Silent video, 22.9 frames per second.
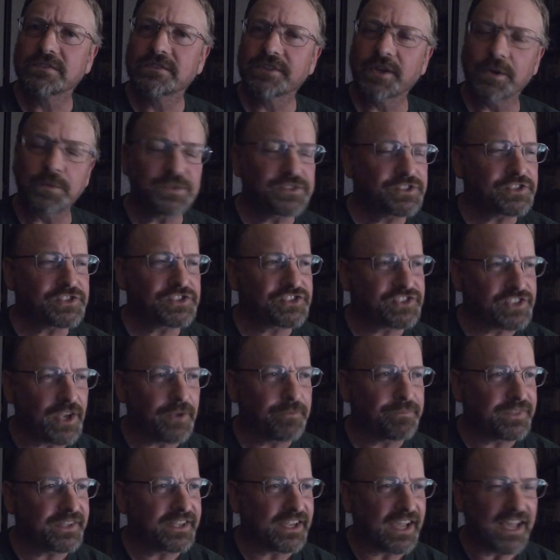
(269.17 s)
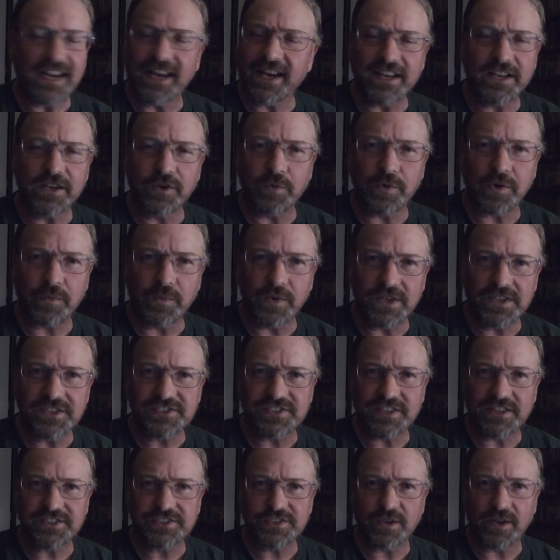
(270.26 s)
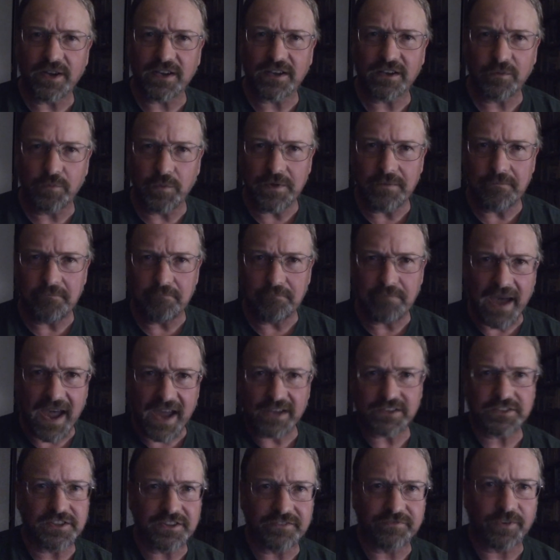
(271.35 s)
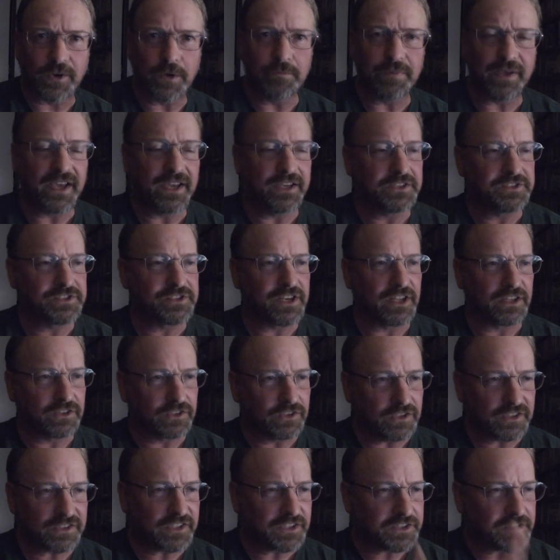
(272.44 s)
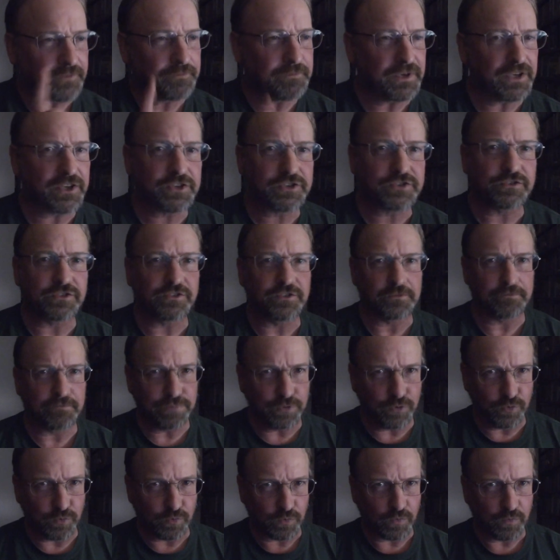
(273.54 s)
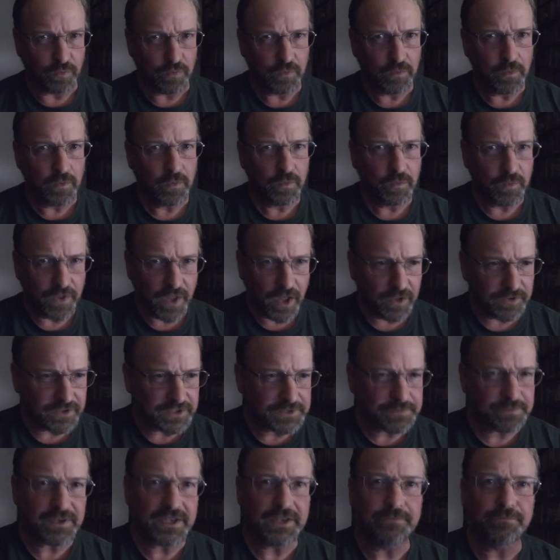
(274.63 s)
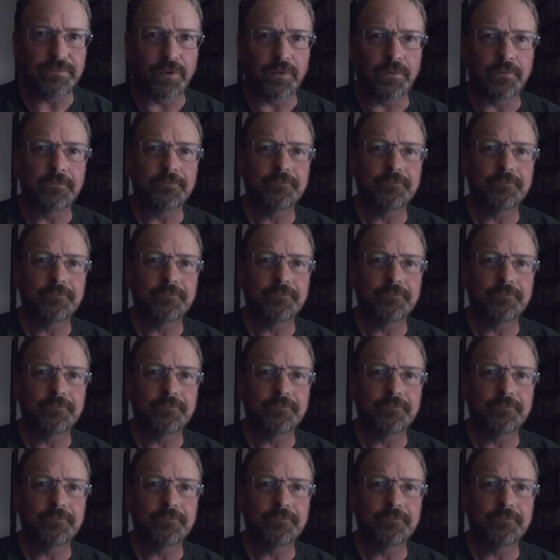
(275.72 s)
There was just something, and I didn't know what it was, and so I went back to the front page, and I looked at the picture of the pool with all these people.